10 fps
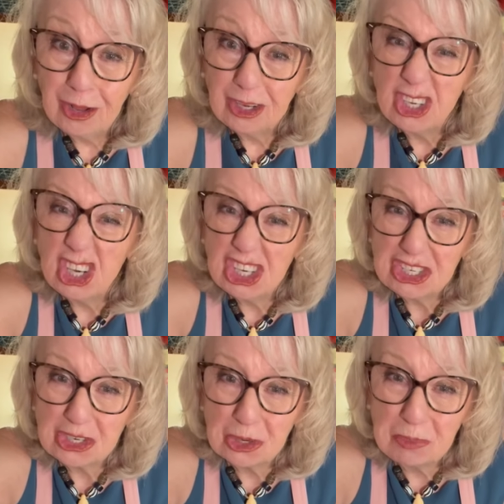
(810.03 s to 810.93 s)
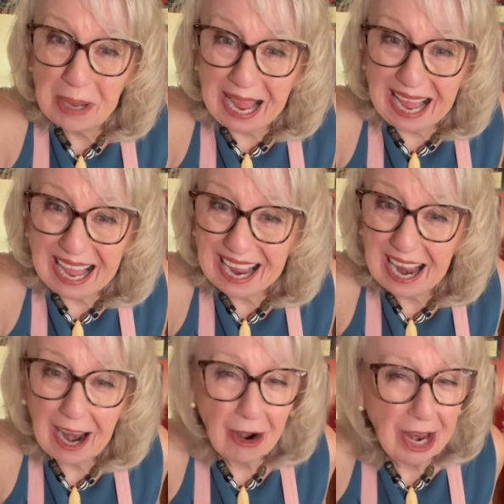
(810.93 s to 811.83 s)
custard pie,
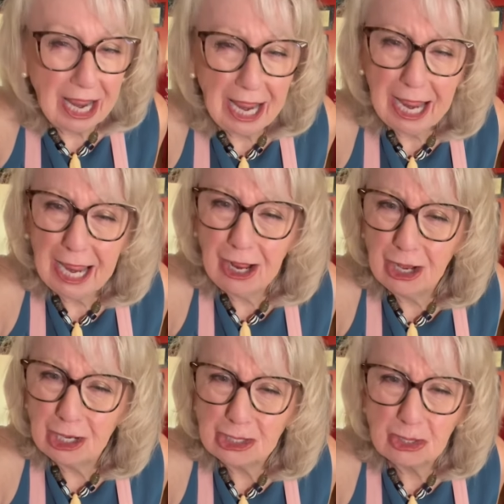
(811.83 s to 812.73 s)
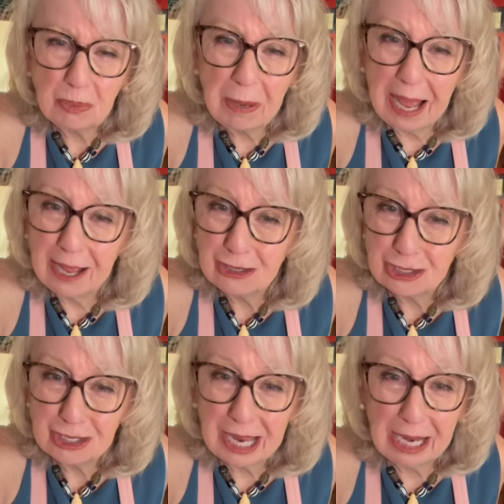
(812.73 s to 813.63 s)
our egg custard pie,
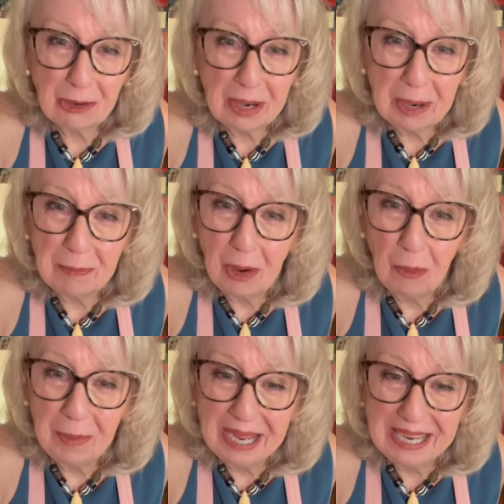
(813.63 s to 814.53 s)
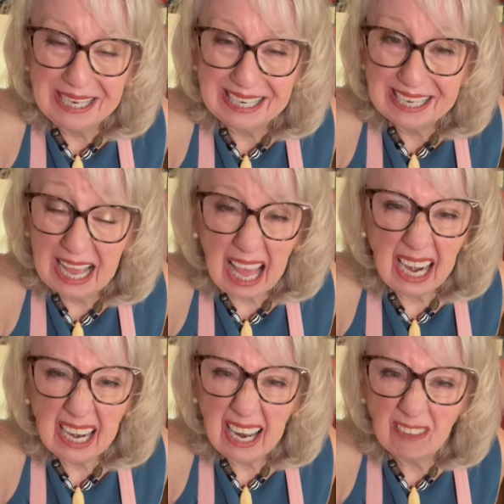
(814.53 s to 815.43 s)
just like Grandma made. I
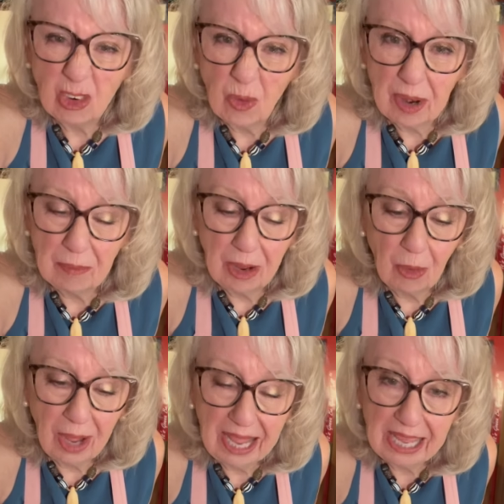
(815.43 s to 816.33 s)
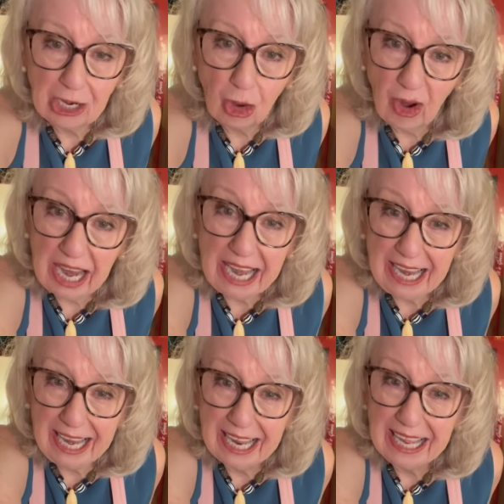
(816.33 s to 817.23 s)
didn't have a grandma. I had a
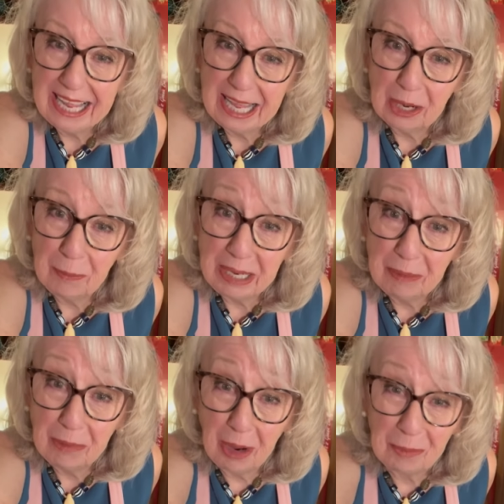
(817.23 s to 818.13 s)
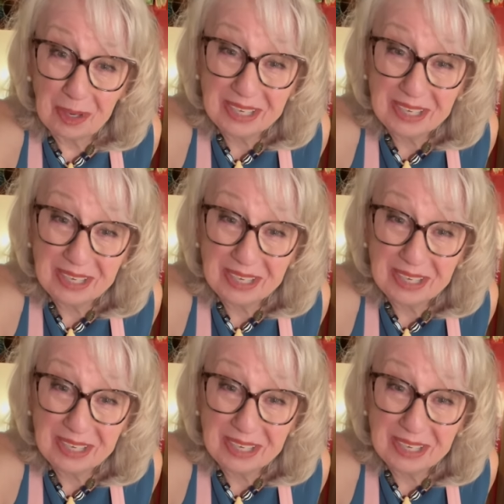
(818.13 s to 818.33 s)
granny and a big mama.